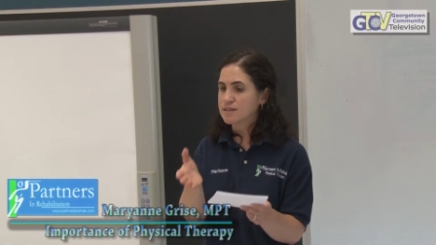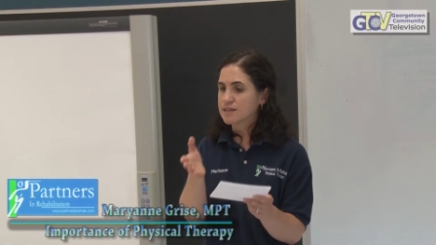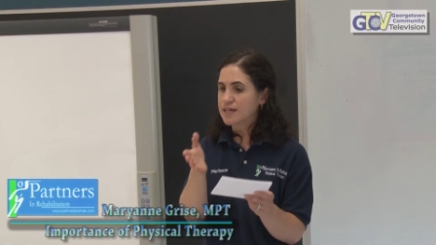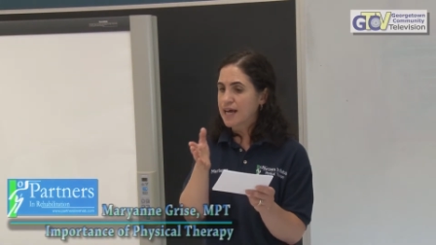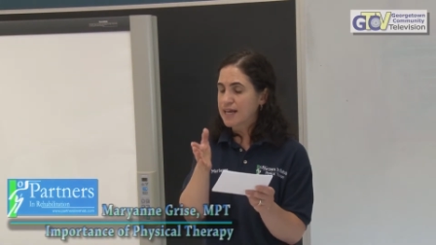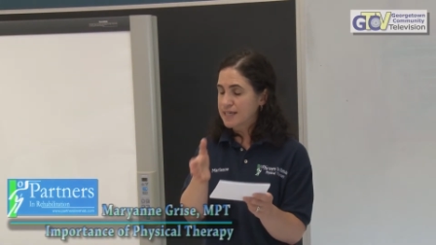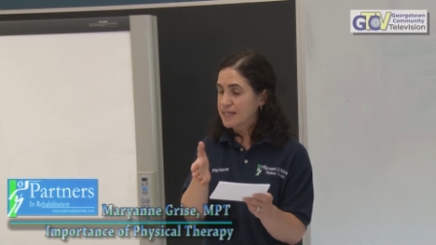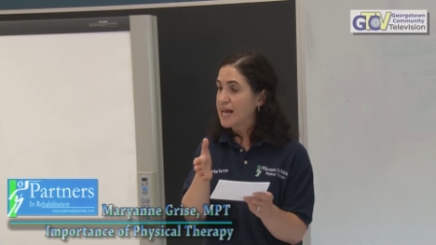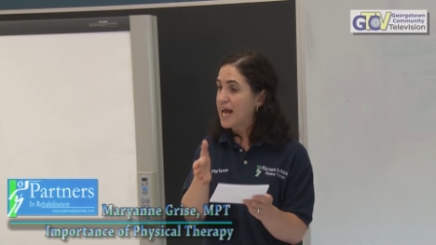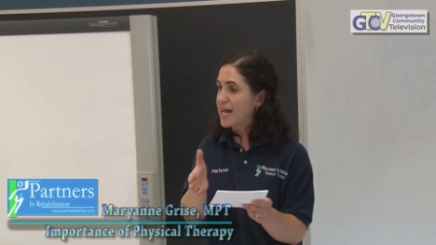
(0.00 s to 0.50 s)

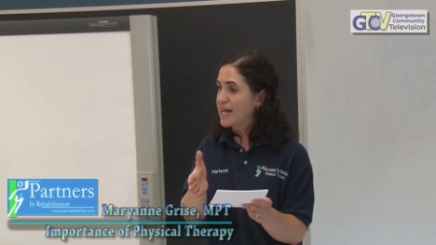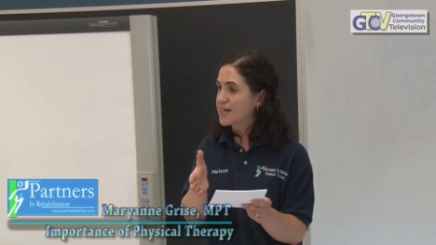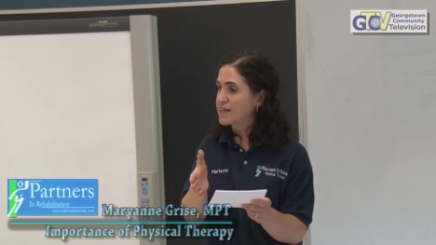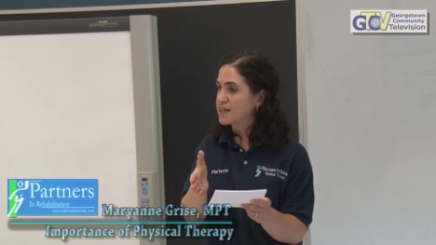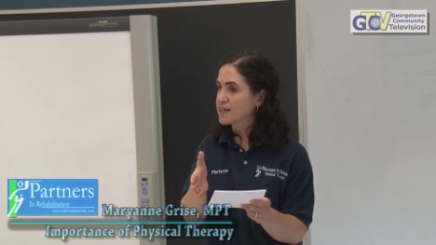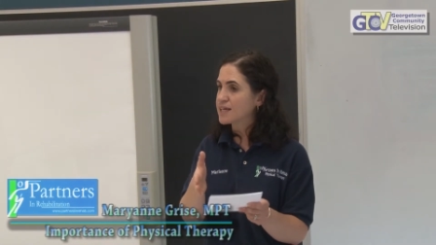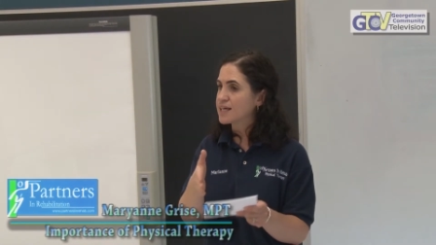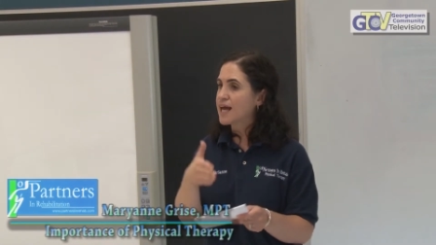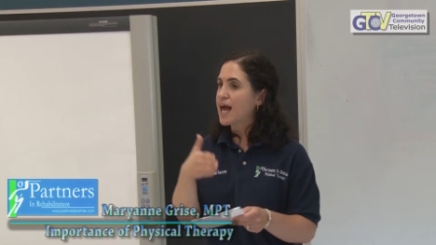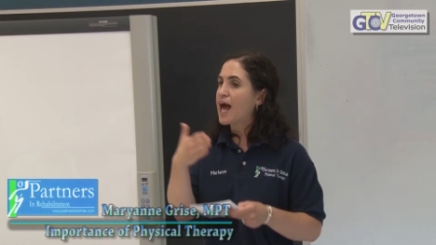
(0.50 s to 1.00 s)
at night
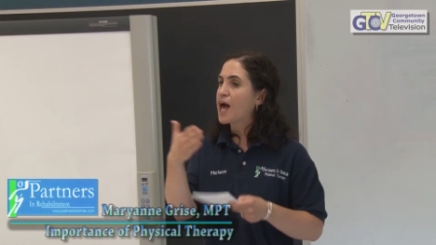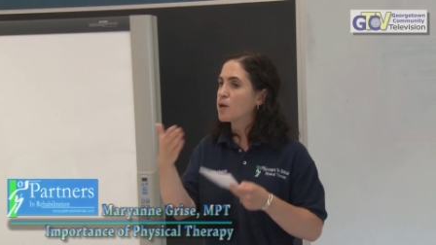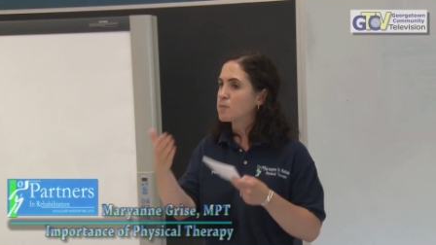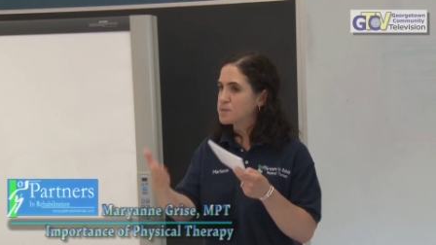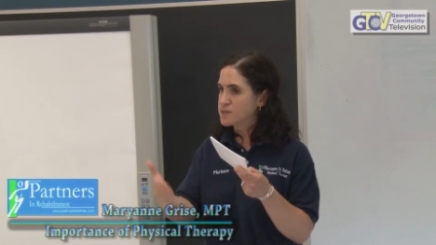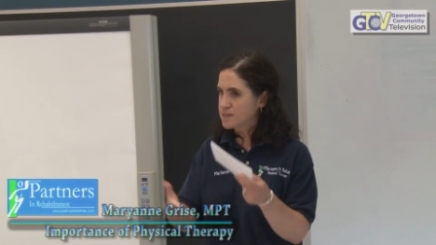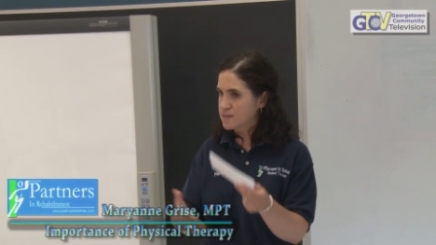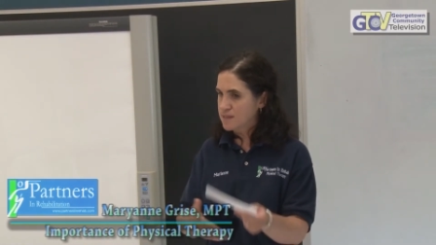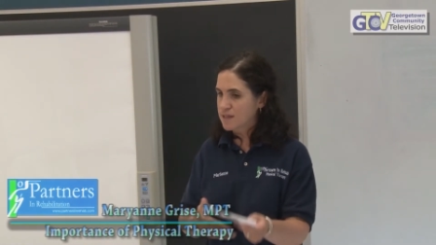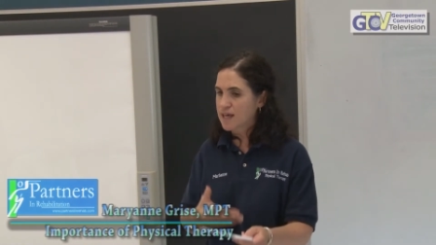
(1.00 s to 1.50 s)

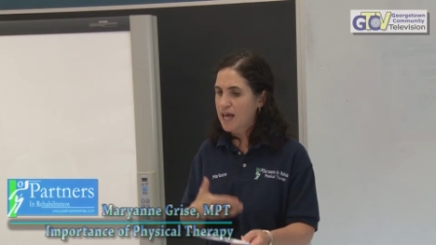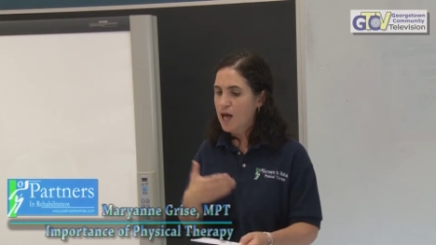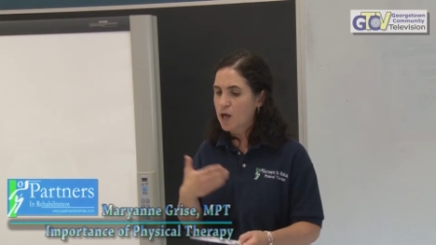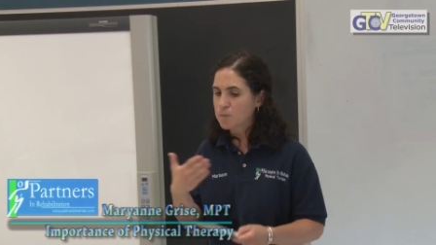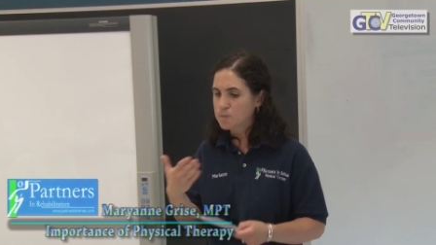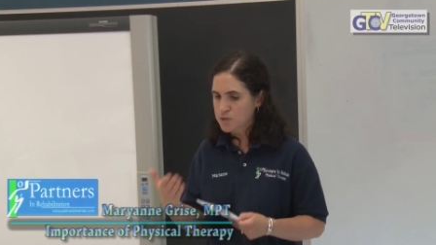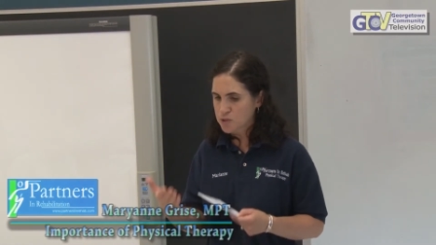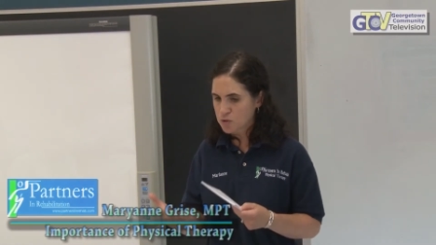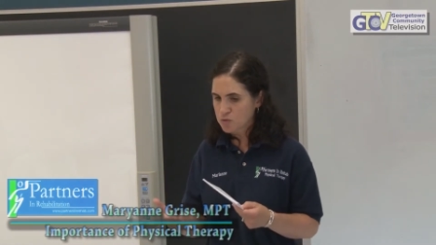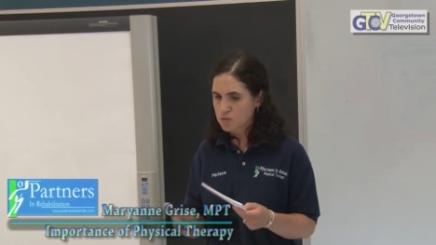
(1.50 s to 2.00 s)
helps
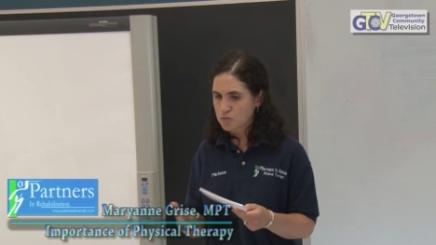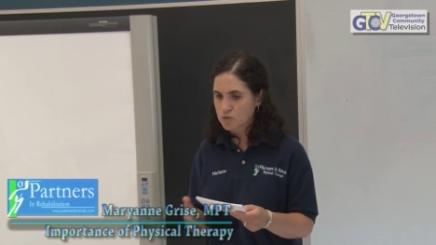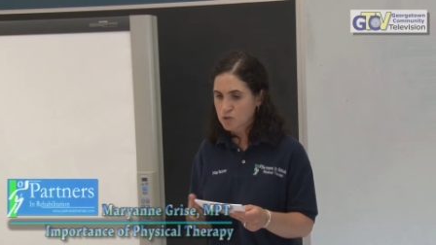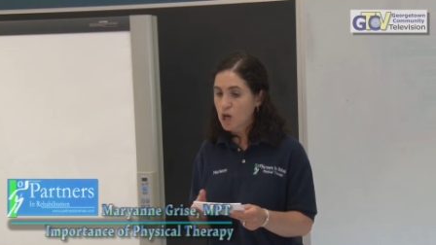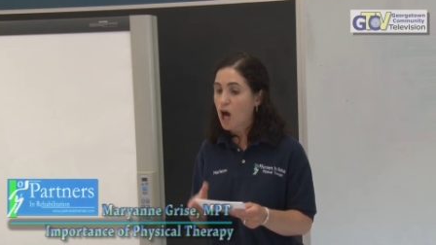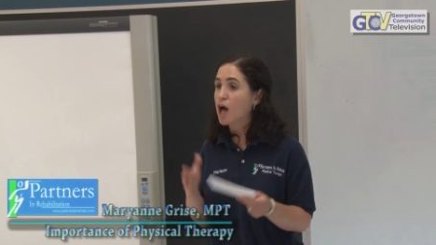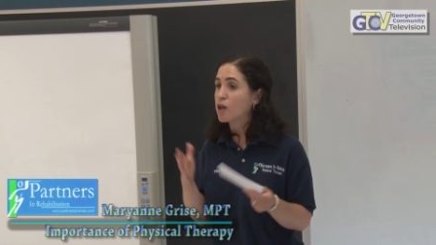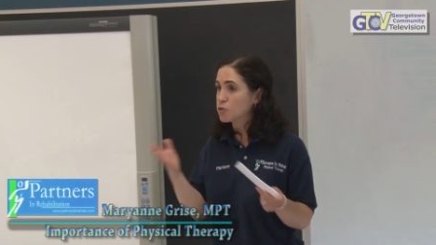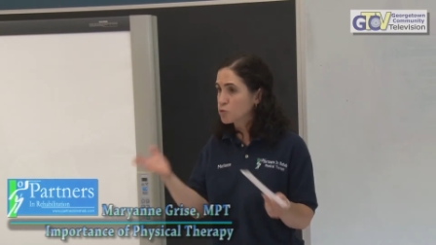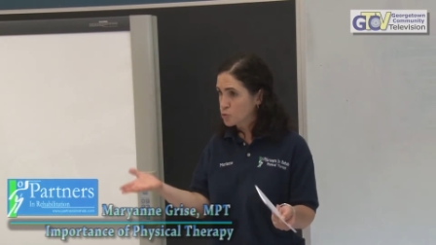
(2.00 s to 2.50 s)
helps you
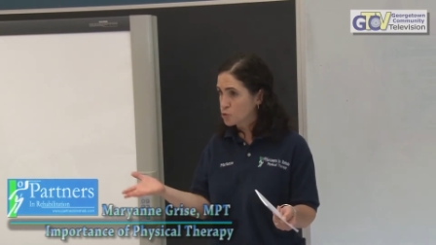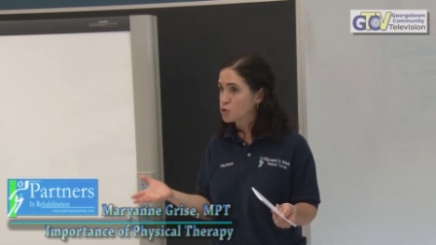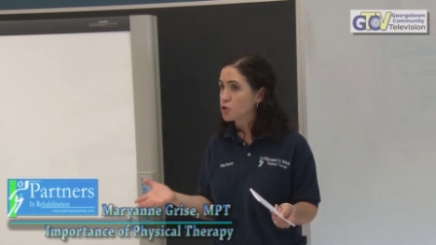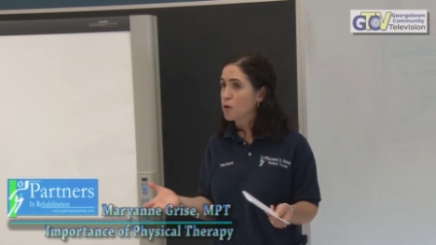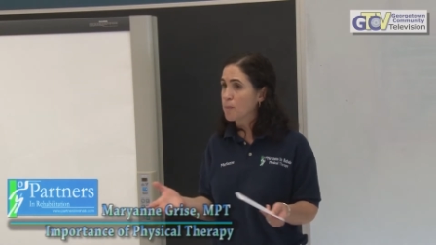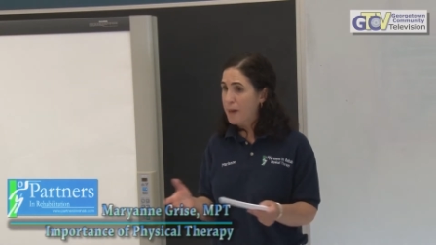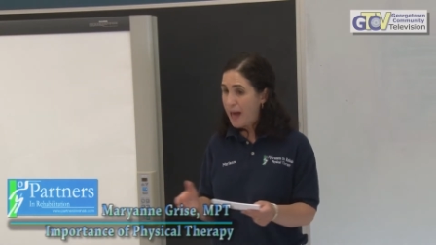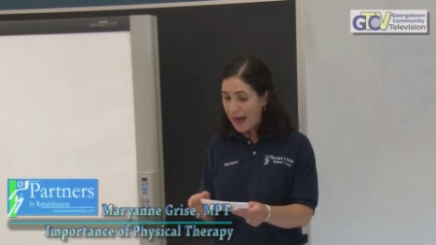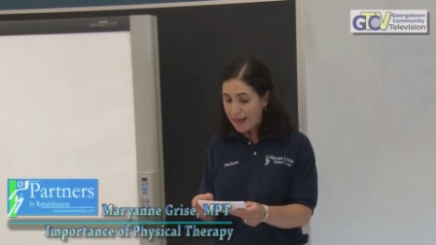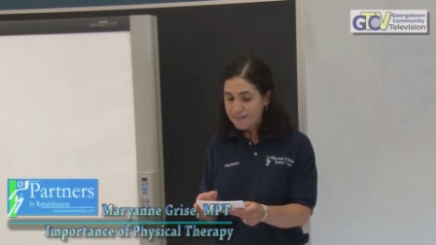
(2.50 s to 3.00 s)
not lose
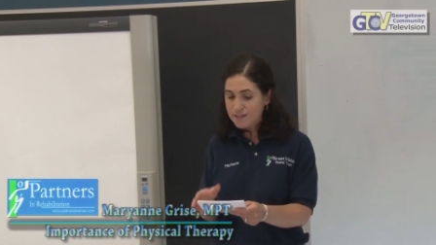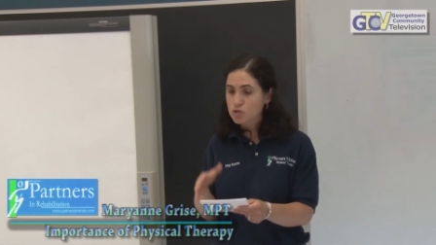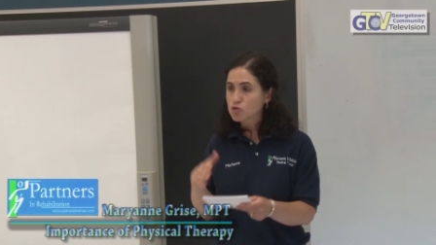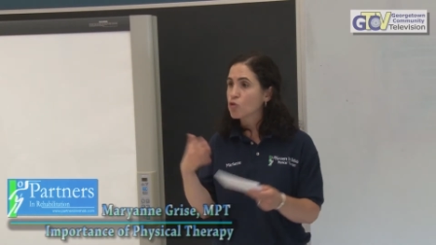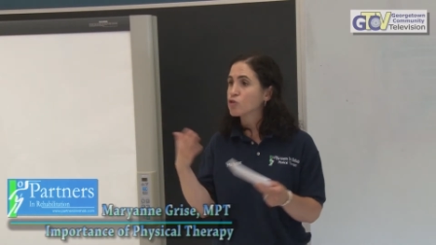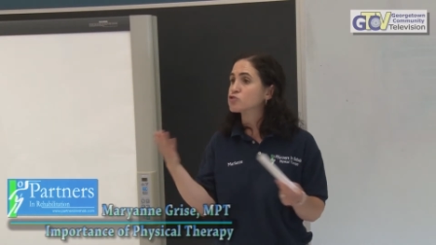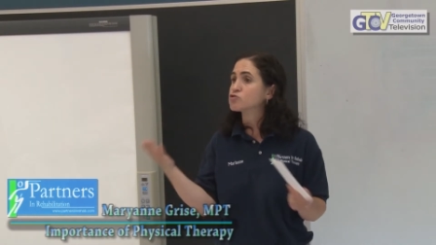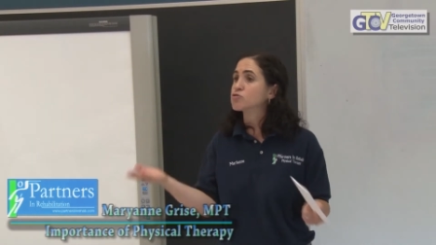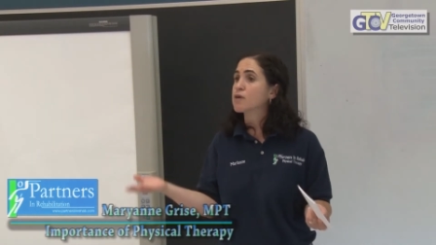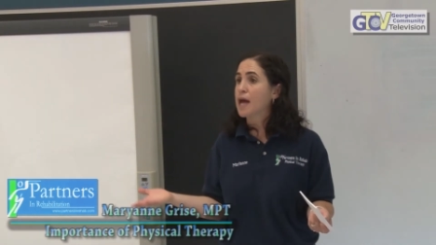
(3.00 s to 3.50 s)
your balance
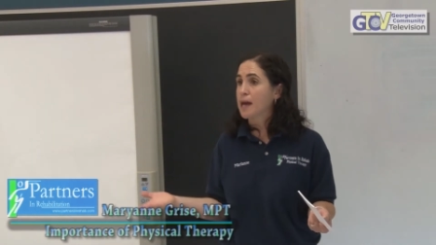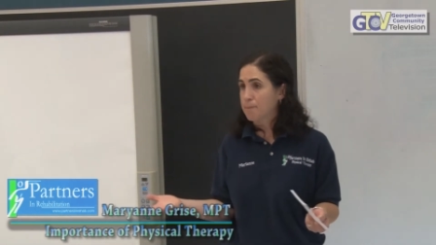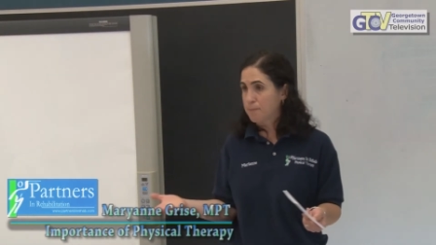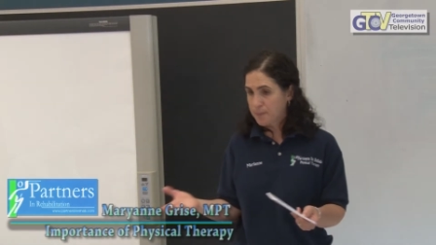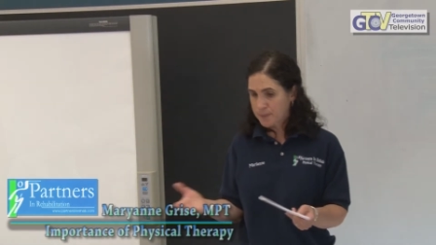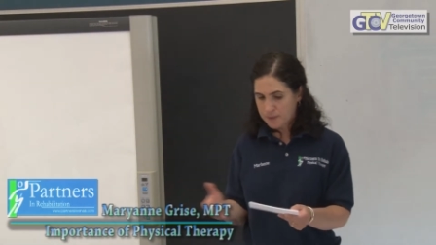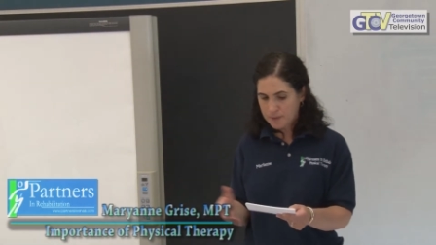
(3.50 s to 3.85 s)
or trip.